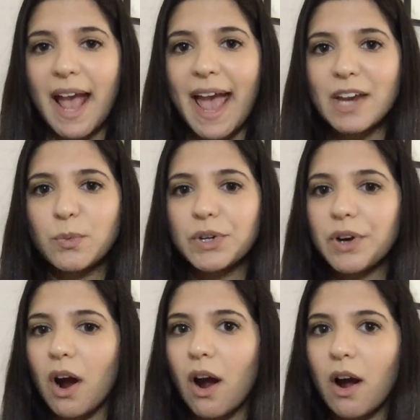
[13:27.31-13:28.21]
And
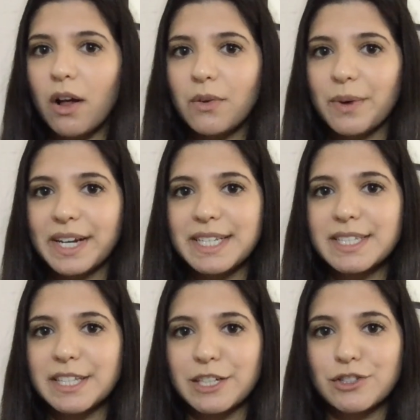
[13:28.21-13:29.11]
we're already
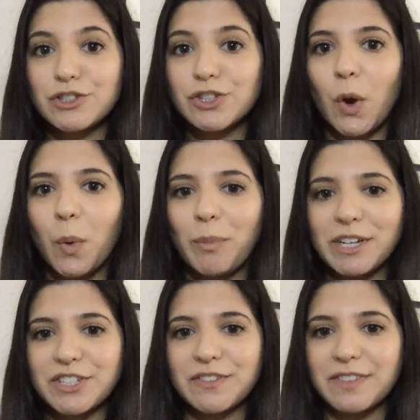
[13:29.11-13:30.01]
seeing so
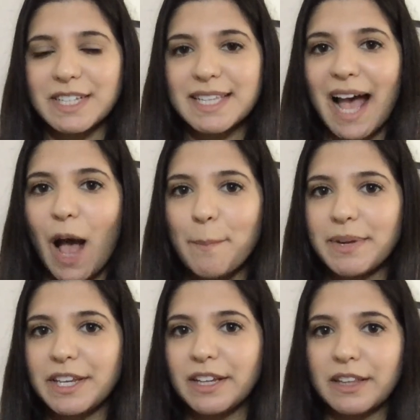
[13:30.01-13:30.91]
much of this
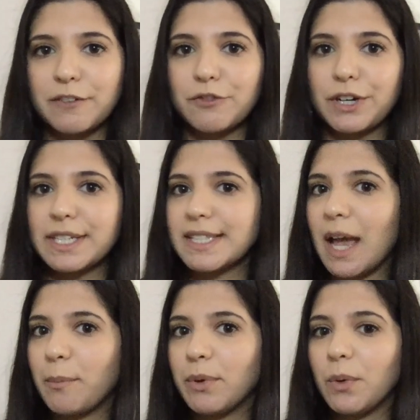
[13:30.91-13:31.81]
happening. Like, for
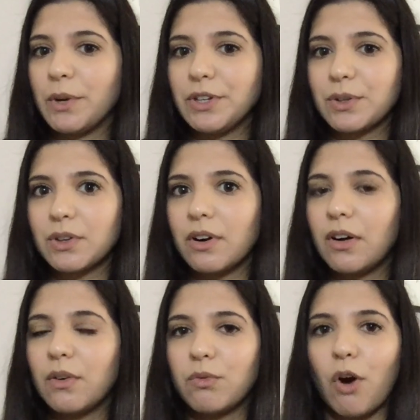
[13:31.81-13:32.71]
example, when you
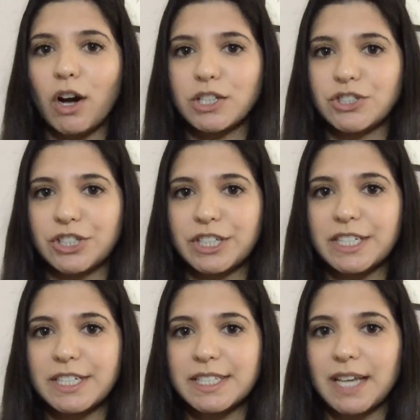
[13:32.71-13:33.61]
call
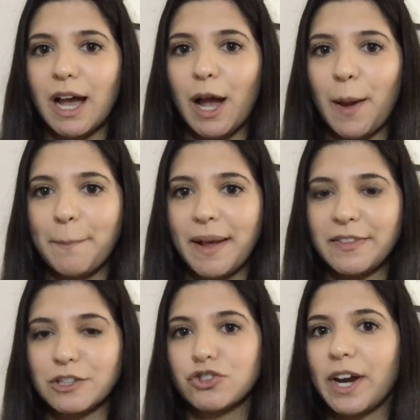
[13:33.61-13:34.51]
Rogers um, and
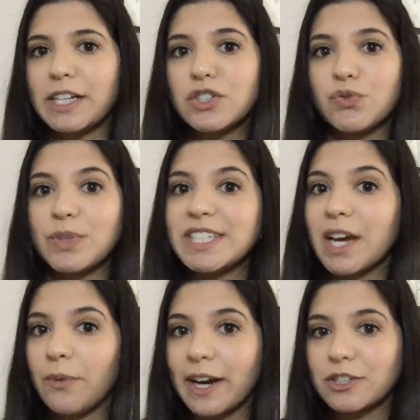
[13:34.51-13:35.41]
they're trying to
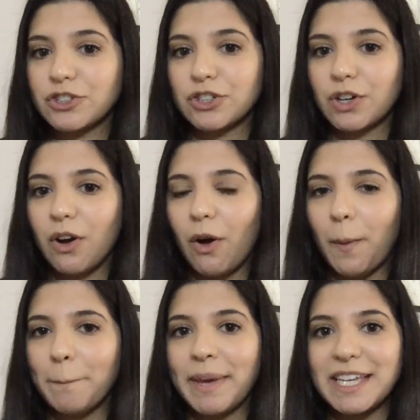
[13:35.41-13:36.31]
redirect your
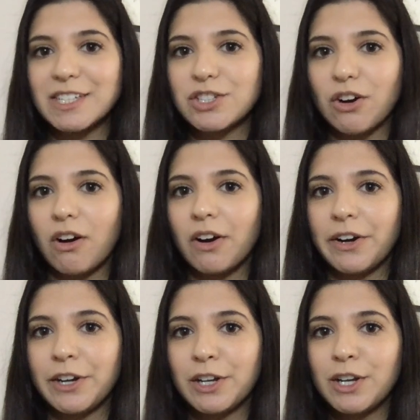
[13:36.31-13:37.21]
call based
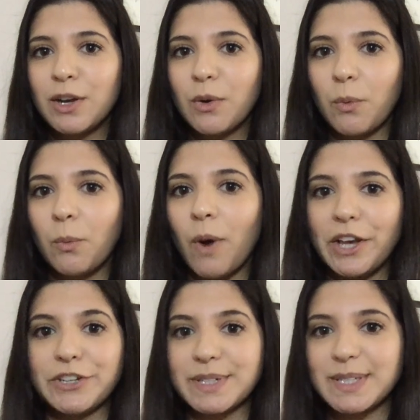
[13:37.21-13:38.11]
on what
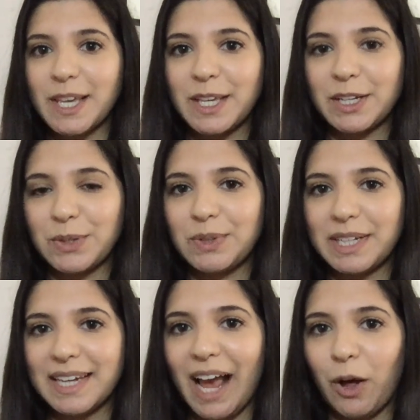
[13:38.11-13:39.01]
you're saying you
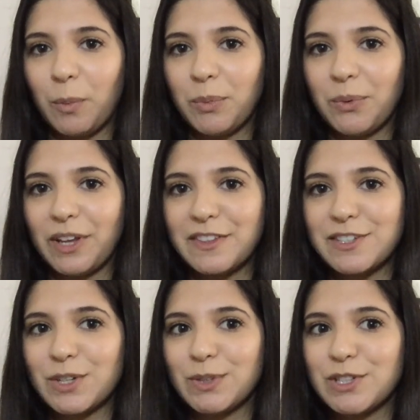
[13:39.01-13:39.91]
need help with.
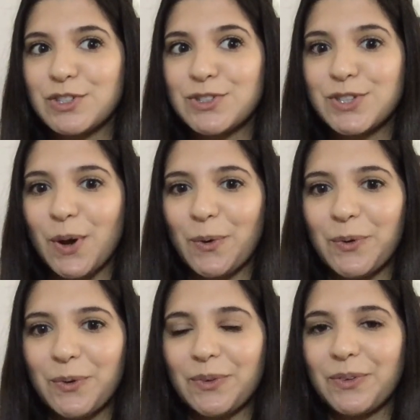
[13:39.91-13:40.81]
So it's so
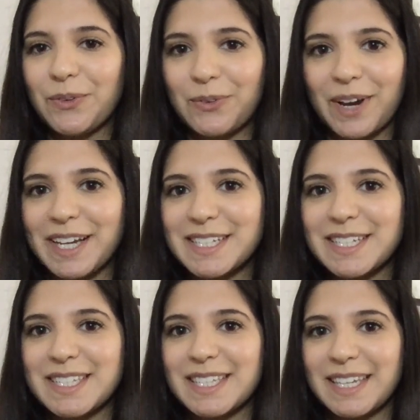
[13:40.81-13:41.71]
great to
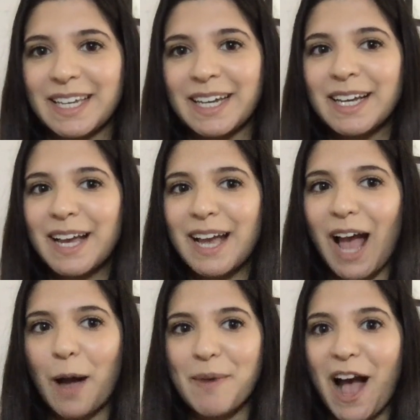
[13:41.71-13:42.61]
see
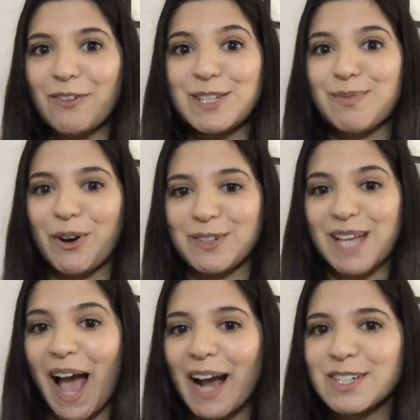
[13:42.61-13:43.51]
um, how these models
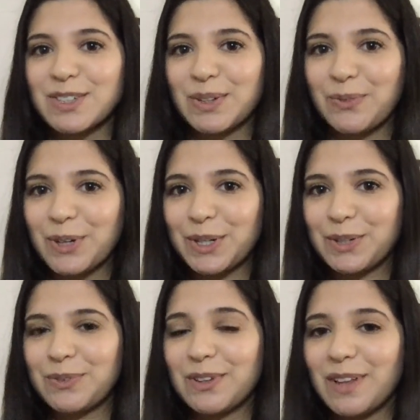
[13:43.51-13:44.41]
actually work
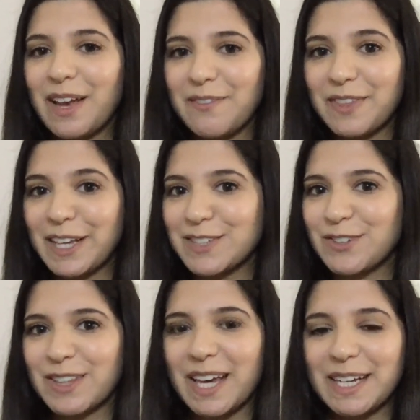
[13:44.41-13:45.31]
in real life. Thanks
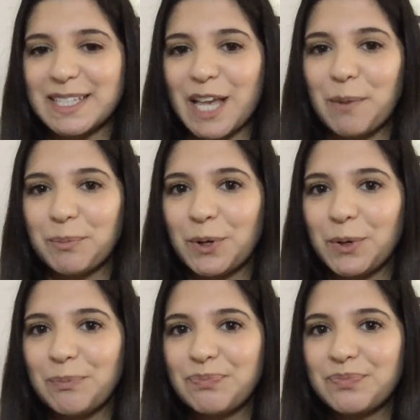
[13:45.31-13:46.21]
for that
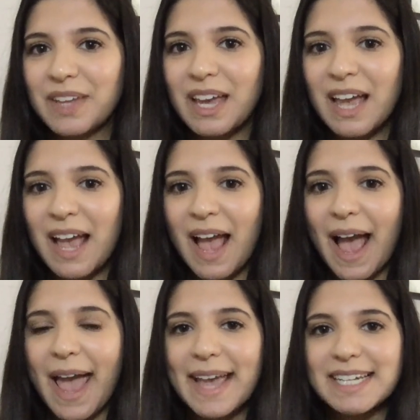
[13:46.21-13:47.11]
example.
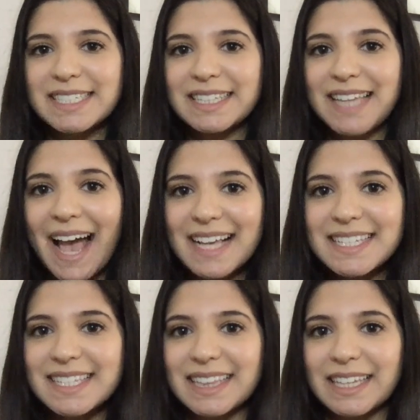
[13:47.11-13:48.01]
And
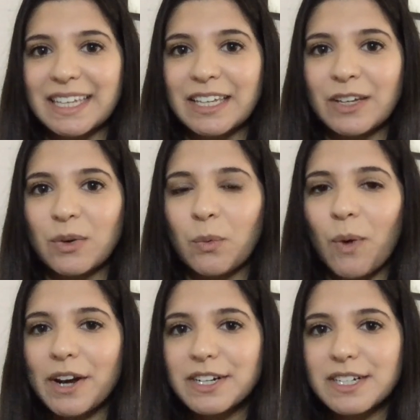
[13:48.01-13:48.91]
lastly,
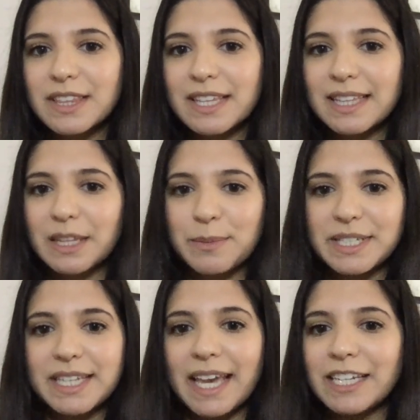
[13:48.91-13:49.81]
what are the
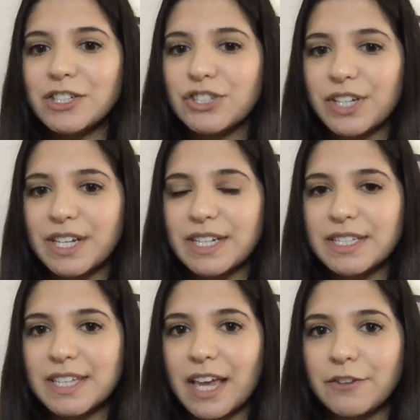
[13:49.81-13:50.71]

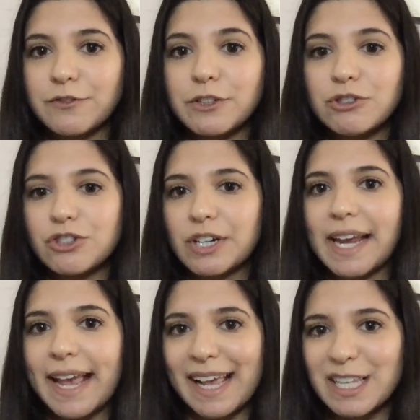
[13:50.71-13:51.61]
limitations and future
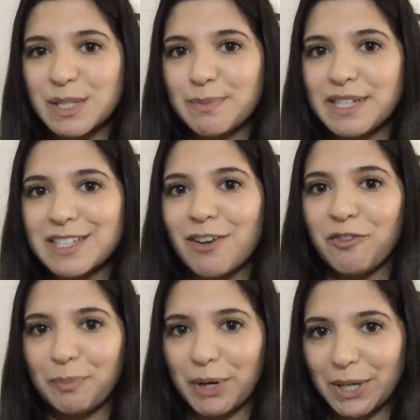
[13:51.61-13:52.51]
enhancements of
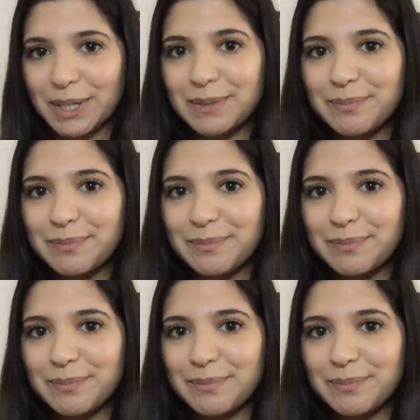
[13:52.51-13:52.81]
BERT?